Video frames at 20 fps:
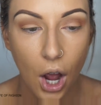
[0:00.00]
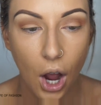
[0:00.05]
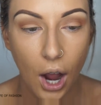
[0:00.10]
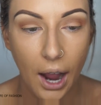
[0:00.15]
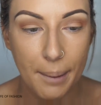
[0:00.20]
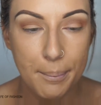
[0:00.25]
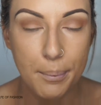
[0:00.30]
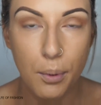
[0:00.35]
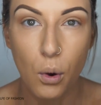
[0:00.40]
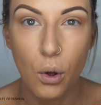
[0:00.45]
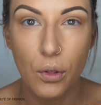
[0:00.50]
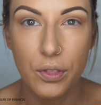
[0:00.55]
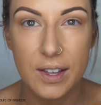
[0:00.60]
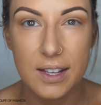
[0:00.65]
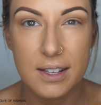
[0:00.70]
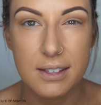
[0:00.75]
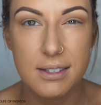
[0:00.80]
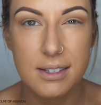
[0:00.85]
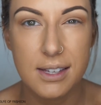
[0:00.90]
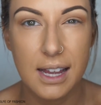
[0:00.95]
I bought
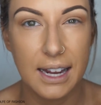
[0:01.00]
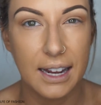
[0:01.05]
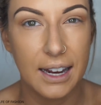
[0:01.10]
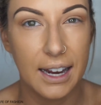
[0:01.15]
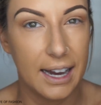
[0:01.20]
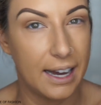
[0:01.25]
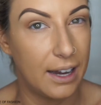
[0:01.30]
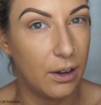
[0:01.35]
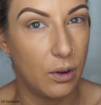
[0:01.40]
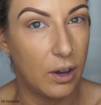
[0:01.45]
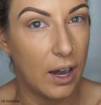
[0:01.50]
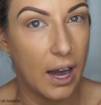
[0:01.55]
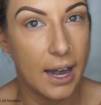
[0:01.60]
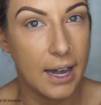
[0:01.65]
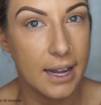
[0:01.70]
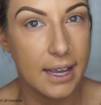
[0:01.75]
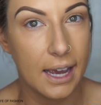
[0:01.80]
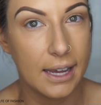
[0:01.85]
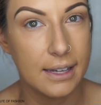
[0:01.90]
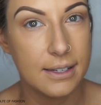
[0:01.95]
this in
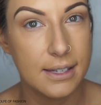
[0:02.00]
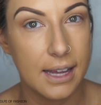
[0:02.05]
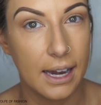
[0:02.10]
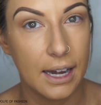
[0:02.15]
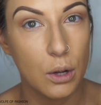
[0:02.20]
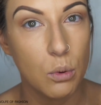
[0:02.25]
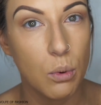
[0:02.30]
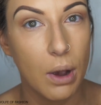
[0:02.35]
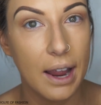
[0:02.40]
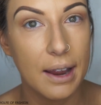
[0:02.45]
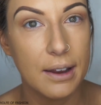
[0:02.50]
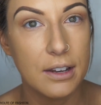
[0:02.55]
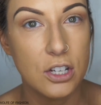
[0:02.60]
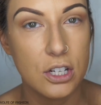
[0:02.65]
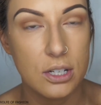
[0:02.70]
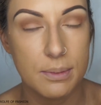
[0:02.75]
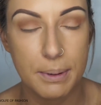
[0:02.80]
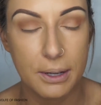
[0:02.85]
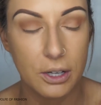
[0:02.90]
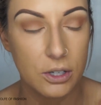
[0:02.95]
any case anyway,
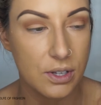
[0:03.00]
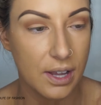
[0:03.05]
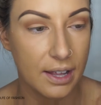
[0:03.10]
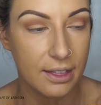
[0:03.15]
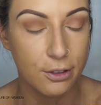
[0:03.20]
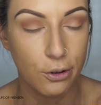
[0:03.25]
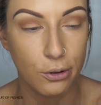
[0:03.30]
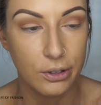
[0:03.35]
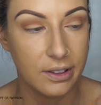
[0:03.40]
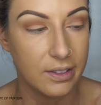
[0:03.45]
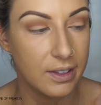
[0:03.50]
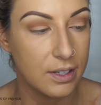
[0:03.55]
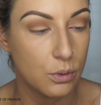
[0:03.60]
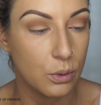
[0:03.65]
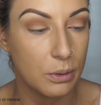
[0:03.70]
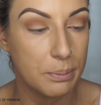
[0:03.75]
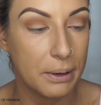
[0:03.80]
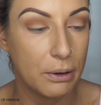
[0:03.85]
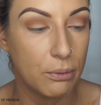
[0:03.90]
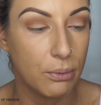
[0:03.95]
just because I thought that this
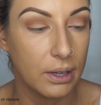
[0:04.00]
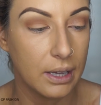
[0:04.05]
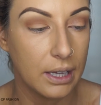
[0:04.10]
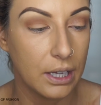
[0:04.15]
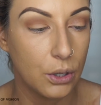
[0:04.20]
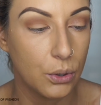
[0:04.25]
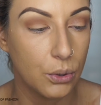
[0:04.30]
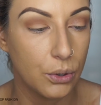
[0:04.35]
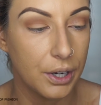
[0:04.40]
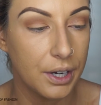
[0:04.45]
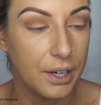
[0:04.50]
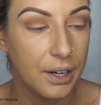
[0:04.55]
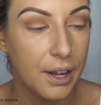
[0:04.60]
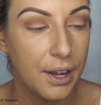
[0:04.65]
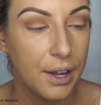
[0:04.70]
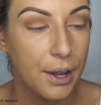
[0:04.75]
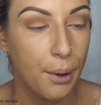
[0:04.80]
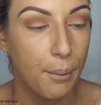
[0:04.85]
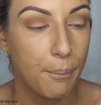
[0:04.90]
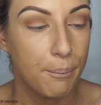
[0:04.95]
would be really good,
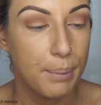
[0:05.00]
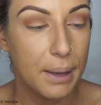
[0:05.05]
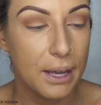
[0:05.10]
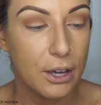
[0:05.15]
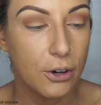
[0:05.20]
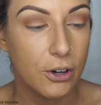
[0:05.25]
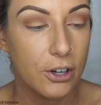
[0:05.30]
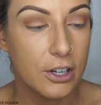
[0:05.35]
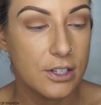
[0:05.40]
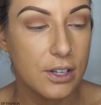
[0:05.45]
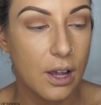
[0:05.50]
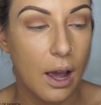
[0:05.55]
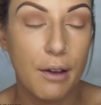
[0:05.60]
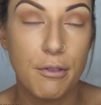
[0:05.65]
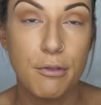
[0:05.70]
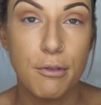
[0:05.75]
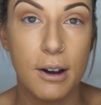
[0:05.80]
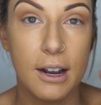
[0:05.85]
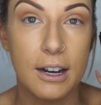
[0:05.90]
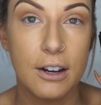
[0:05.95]
because
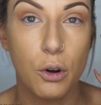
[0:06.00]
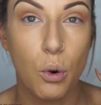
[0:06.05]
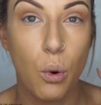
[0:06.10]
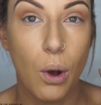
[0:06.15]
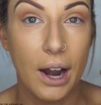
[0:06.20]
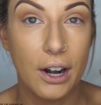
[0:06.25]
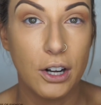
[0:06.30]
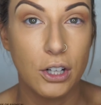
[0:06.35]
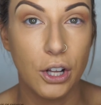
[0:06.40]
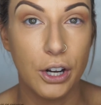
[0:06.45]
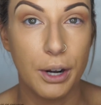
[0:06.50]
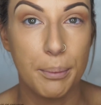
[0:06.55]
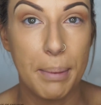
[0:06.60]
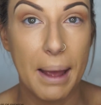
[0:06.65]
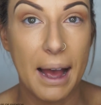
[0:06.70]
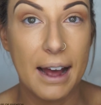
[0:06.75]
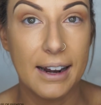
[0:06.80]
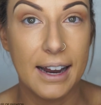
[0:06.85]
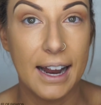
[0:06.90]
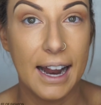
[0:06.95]
I've read quite a lot
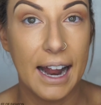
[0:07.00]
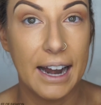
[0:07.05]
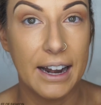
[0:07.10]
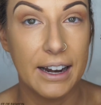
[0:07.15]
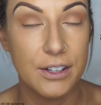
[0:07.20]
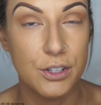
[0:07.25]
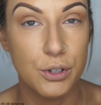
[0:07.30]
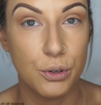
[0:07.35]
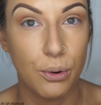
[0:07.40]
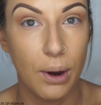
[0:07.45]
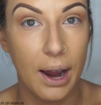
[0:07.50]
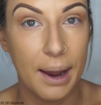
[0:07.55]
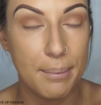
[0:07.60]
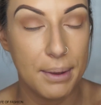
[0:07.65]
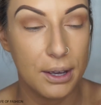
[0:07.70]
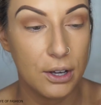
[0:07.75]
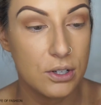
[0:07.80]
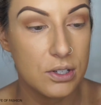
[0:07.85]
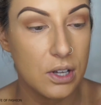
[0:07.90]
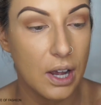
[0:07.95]
about it, and it's great
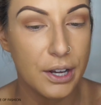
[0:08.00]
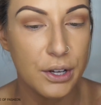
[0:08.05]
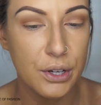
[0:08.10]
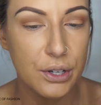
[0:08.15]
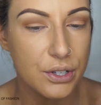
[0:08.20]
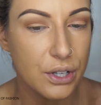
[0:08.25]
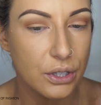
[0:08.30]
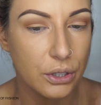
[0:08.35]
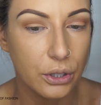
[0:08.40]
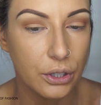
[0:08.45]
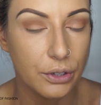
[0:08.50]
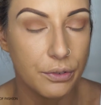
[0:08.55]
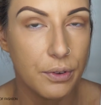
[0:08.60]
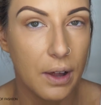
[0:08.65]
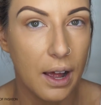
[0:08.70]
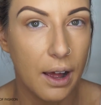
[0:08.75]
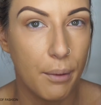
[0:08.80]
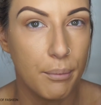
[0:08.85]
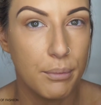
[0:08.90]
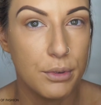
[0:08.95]
because I use a lot
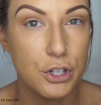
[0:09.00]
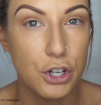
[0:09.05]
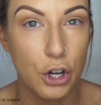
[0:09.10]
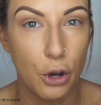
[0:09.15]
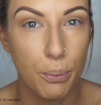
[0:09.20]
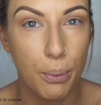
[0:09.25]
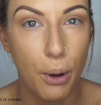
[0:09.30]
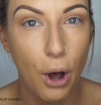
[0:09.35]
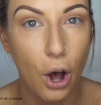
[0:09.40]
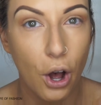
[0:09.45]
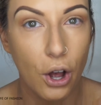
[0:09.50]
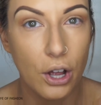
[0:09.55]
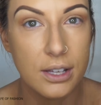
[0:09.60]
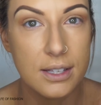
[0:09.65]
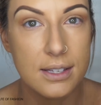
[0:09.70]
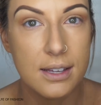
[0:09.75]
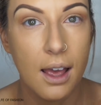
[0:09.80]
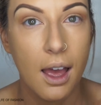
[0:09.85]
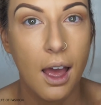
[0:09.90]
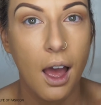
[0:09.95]
of gel pots.